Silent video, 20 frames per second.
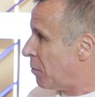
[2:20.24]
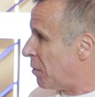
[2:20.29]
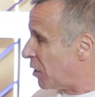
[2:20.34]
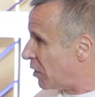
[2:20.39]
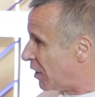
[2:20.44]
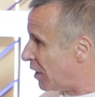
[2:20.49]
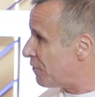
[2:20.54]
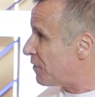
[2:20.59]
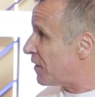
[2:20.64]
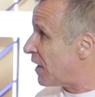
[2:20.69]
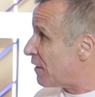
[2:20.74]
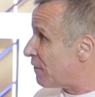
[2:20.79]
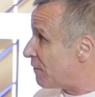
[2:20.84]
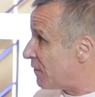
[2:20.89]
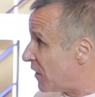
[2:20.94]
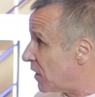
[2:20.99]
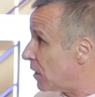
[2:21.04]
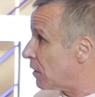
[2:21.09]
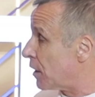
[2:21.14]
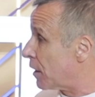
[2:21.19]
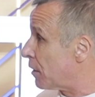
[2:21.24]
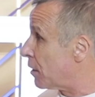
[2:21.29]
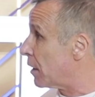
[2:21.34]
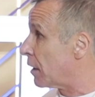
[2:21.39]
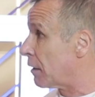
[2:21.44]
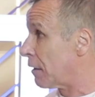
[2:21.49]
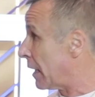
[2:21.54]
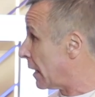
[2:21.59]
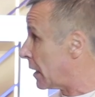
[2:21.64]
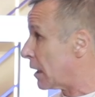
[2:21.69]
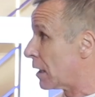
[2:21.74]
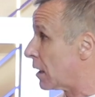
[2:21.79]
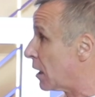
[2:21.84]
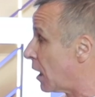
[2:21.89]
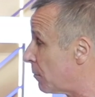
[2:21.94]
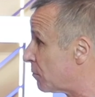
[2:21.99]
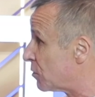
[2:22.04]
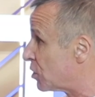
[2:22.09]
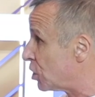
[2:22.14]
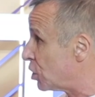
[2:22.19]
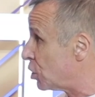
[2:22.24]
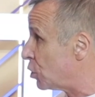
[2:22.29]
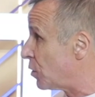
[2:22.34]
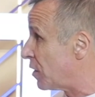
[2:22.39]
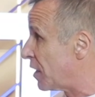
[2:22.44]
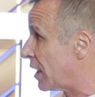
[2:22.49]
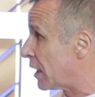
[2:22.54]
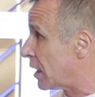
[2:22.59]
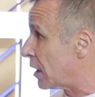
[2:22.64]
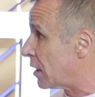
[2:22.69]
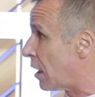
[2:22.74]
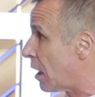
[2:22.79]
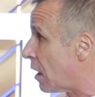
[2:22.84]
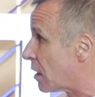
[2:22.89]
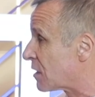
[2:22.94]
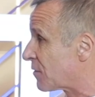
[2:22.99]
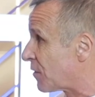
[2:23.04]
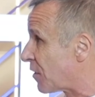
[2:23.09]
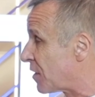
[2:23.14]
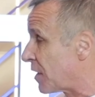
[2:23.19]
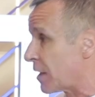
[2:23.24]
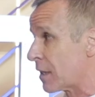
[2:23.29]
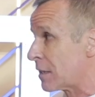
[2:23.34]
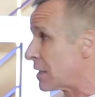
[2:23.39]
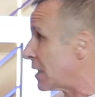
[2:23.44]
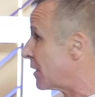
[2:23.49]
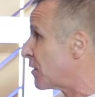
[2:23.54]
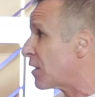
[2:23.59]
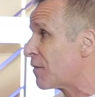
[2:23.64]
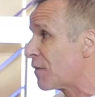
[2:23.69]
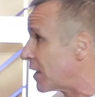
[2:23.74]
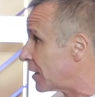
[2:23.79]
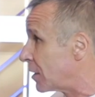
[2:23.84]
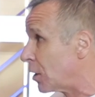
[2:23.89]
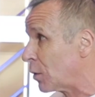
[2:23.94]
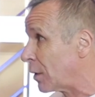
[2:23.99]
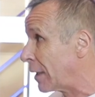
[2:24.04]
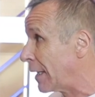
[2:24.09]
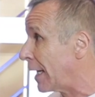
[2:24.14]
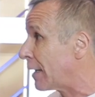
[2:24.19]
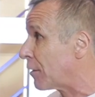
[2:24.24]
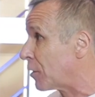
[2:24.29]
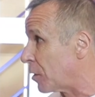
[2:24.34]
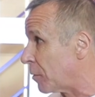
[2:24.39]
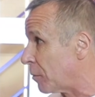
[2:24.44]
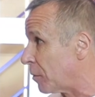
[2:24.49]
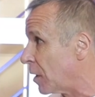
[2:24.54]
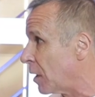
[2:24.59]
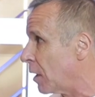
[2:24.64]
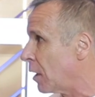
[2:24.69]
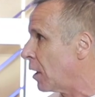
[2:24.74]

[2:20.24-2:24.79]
But if they feel that they can come to you and they can ask for things, even if they don't get them,